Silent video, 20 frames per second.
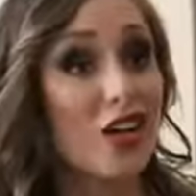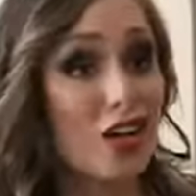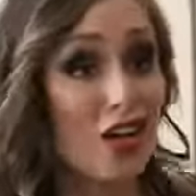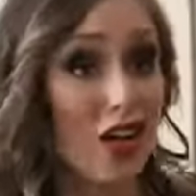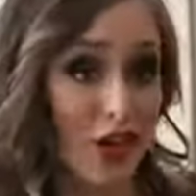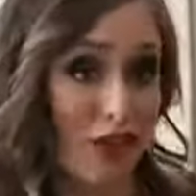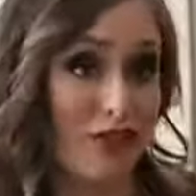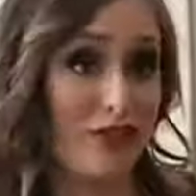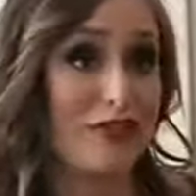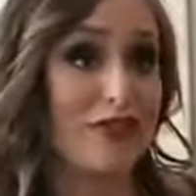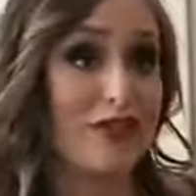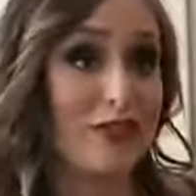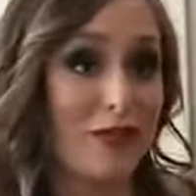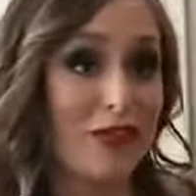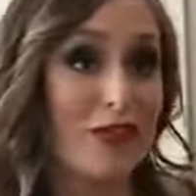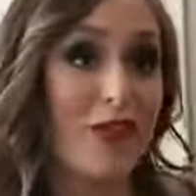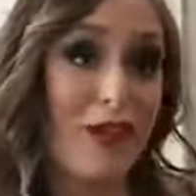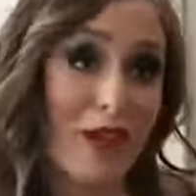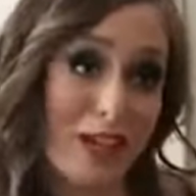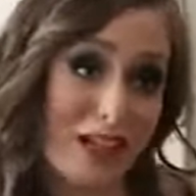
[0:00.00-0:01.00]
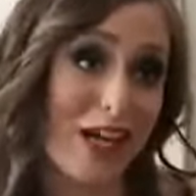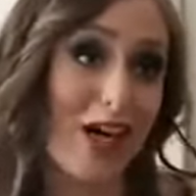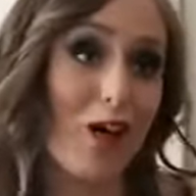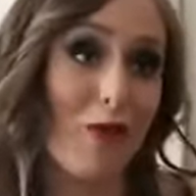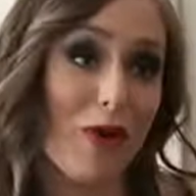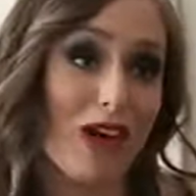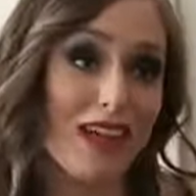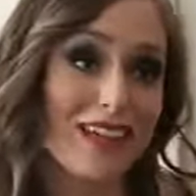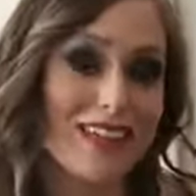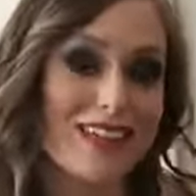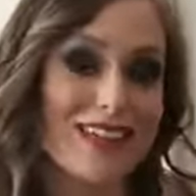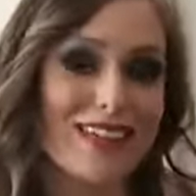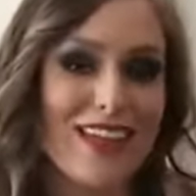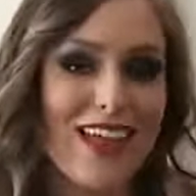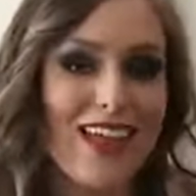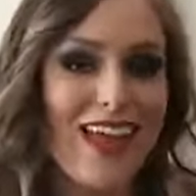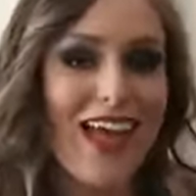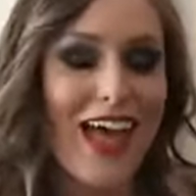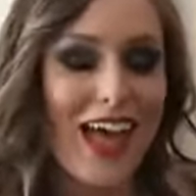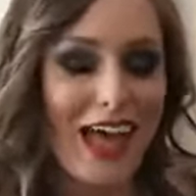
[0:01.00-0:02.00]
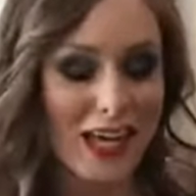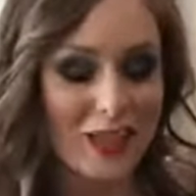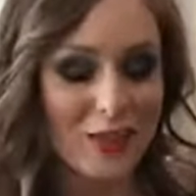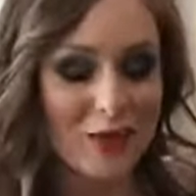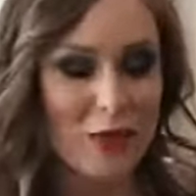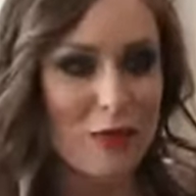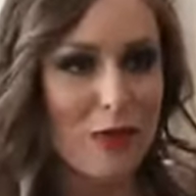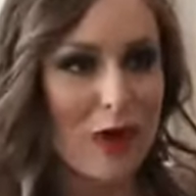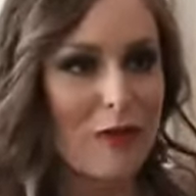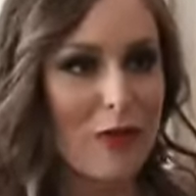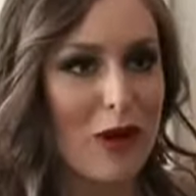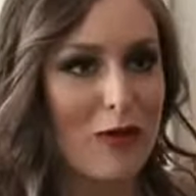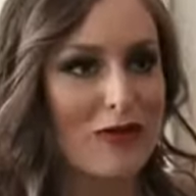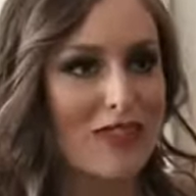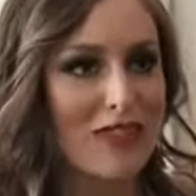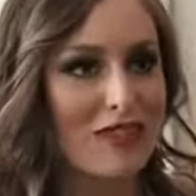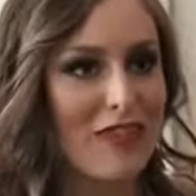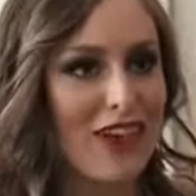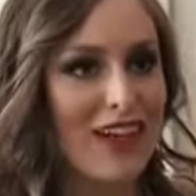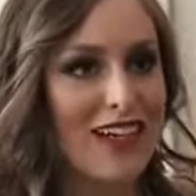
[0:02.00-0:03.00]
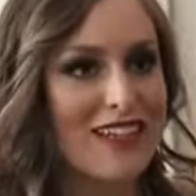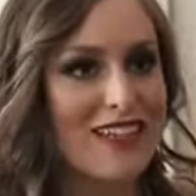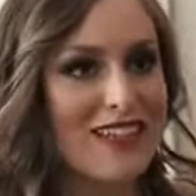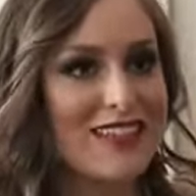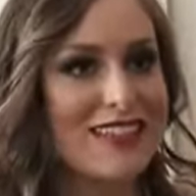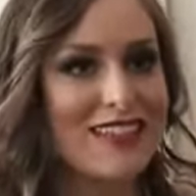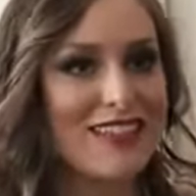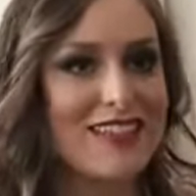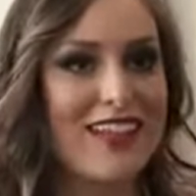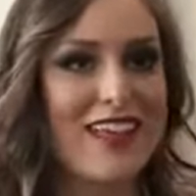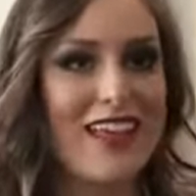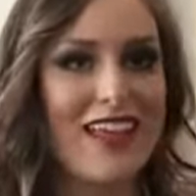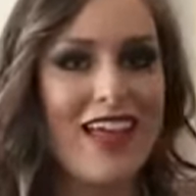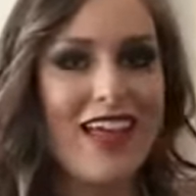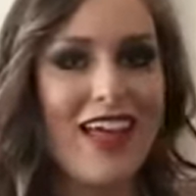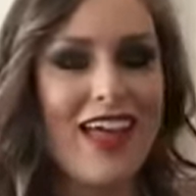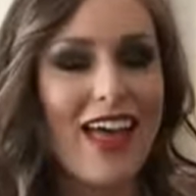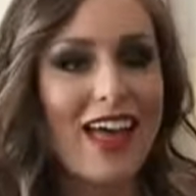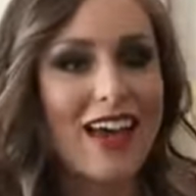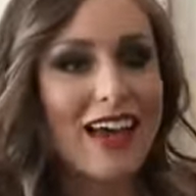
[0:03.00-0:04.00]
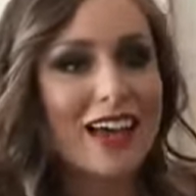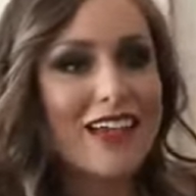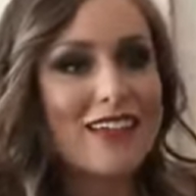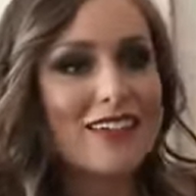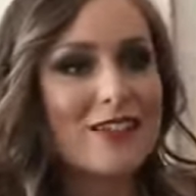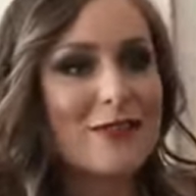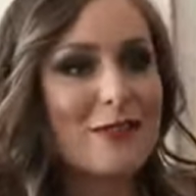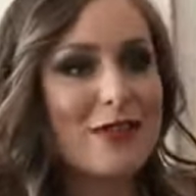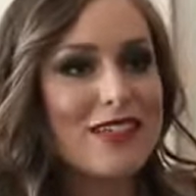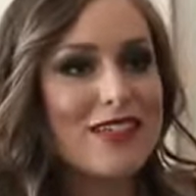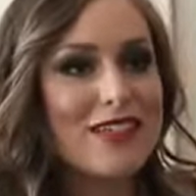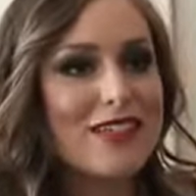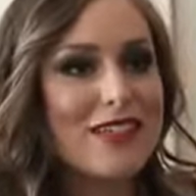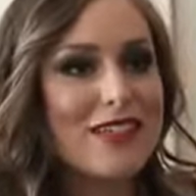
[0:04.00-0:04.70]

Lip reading: Go. You're only young once. And I took my mom's advice, and I guess the rest is